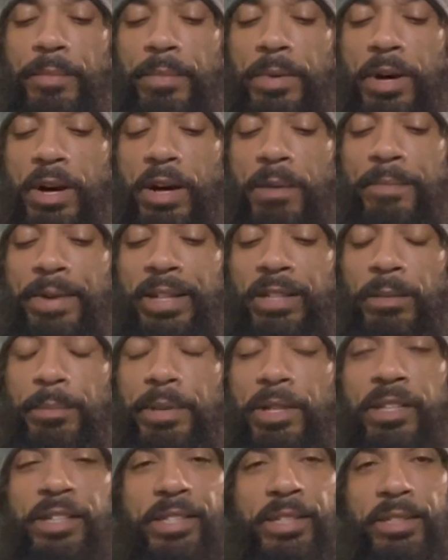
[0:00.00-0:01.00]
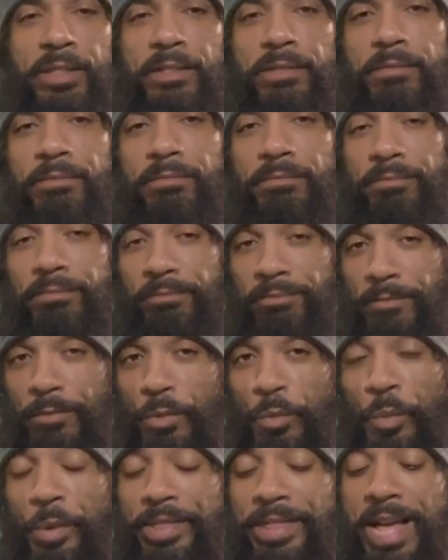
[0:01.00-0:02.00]
availability
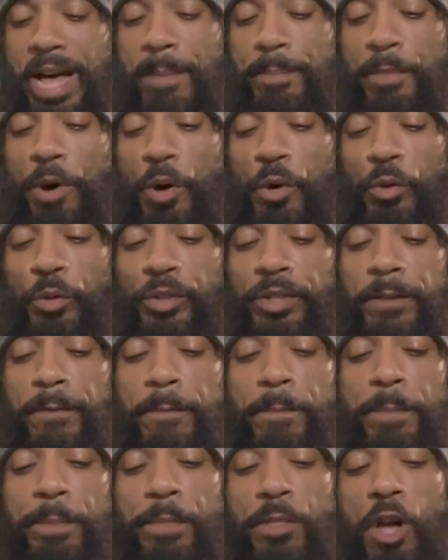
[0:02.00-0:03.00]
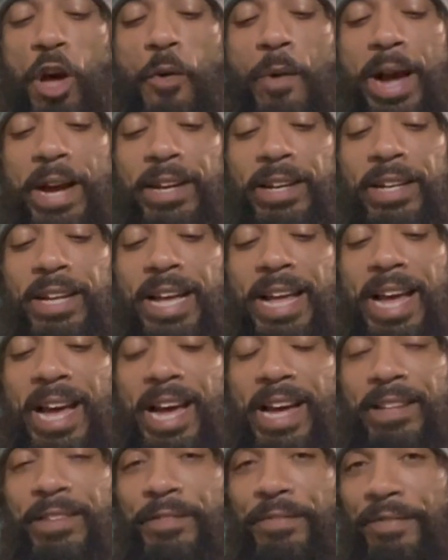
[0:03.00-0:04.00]
with that mode. All right,
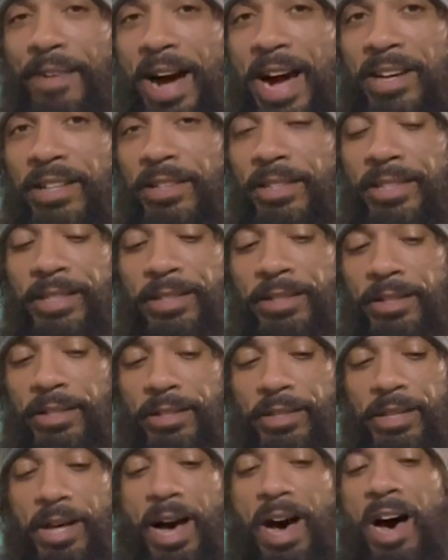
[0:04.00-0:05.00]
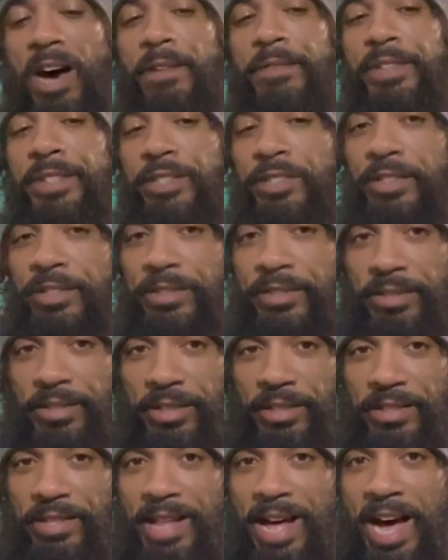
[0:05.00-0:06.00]
and finally, the obvious
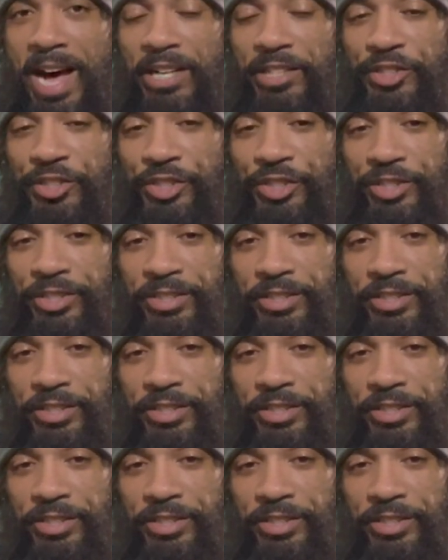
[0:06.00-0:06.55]
notch.